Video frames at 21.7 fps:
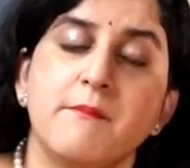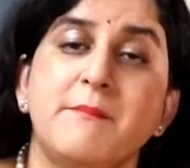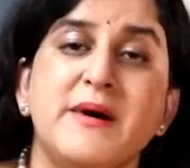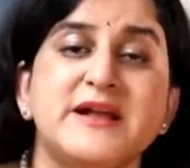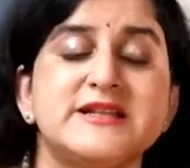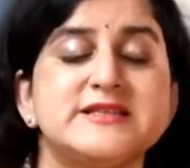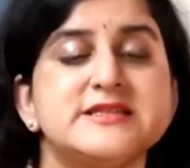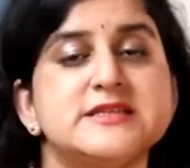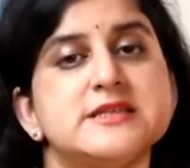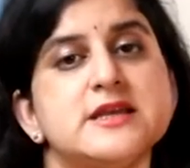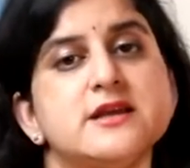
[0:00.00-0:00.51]

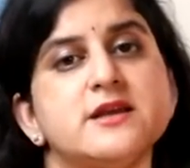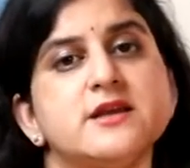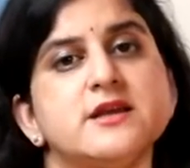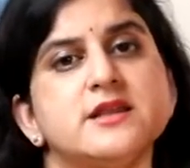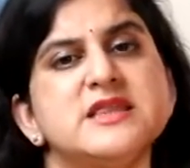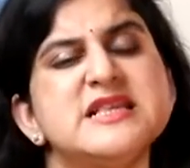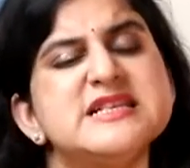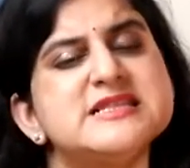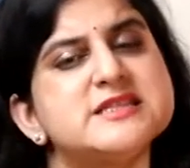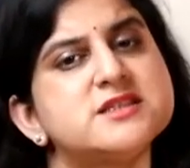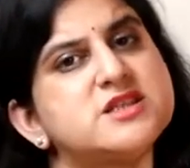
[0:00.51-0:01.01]
But
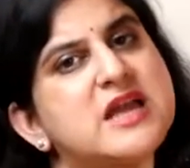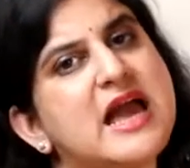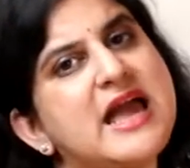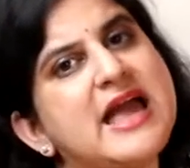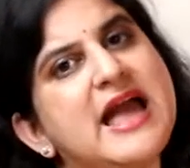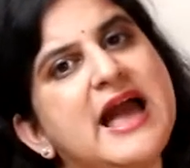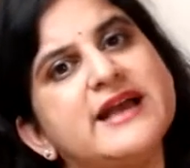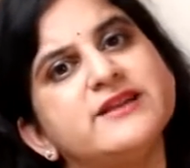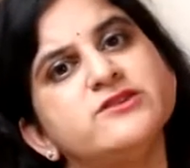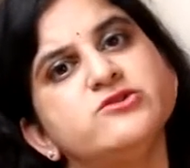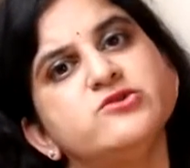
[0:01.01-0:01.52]
this
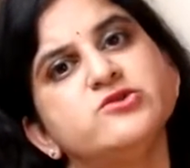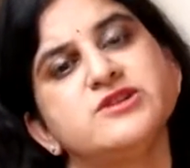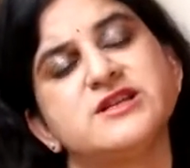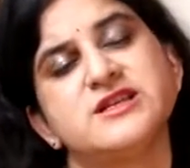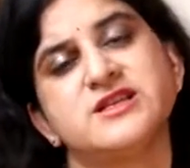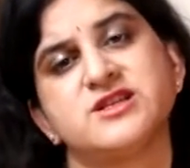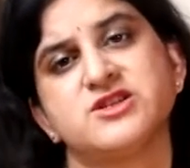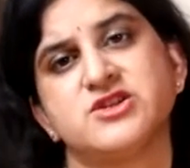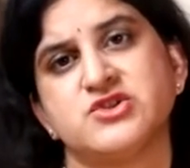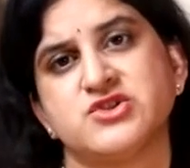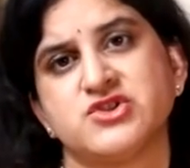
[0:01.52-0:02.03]

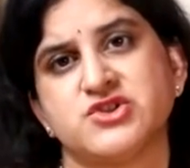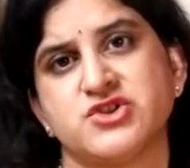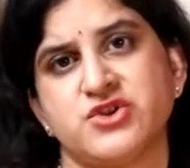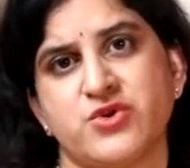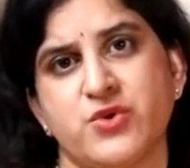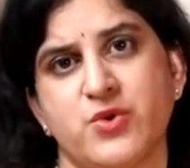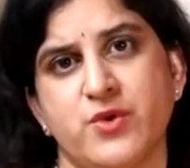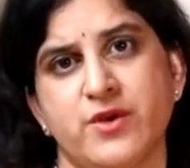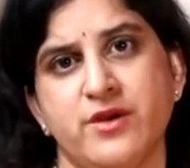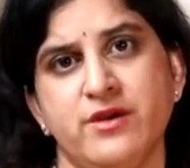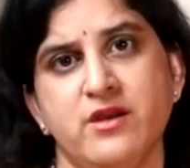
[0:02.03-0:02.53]

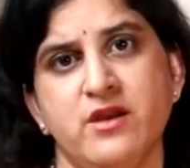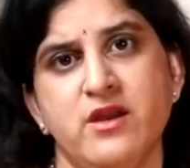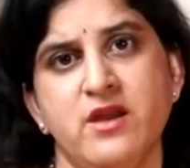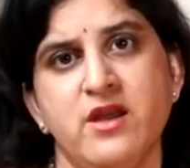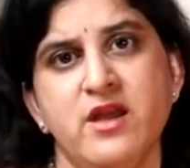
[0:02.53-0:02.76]
dihydrotestosterone